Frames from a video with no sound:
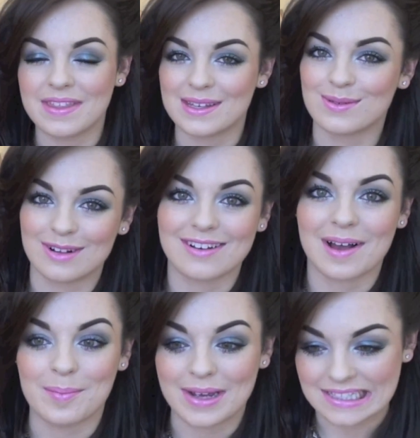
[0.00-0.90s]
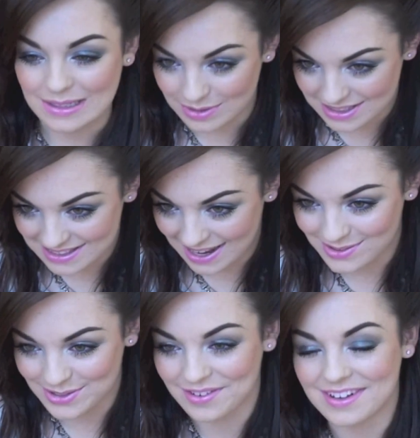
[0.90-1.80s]
This would look amazing with this hair
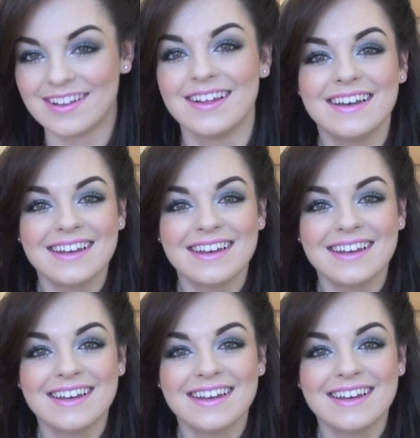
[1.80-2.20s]
tutorial.